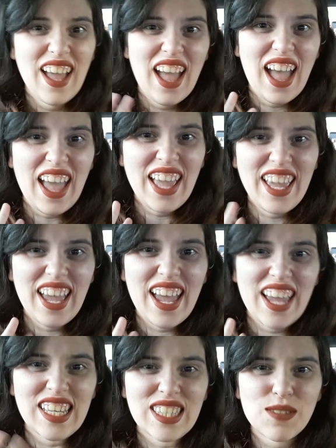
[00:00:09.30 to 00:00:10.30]
Hi
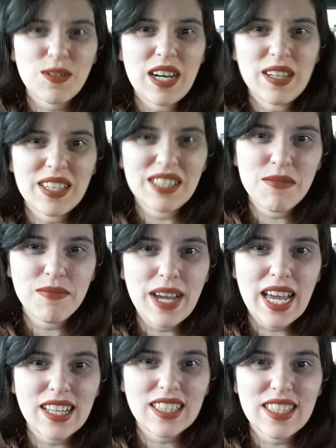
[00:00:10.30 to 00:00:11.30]
guys, welcome
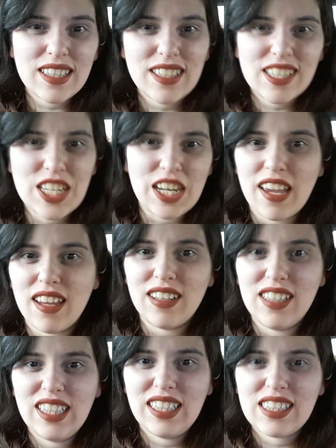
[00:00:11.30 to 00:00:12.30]
back to the
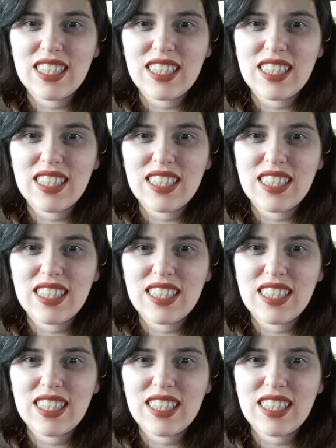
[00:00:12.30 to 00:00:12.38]
channel.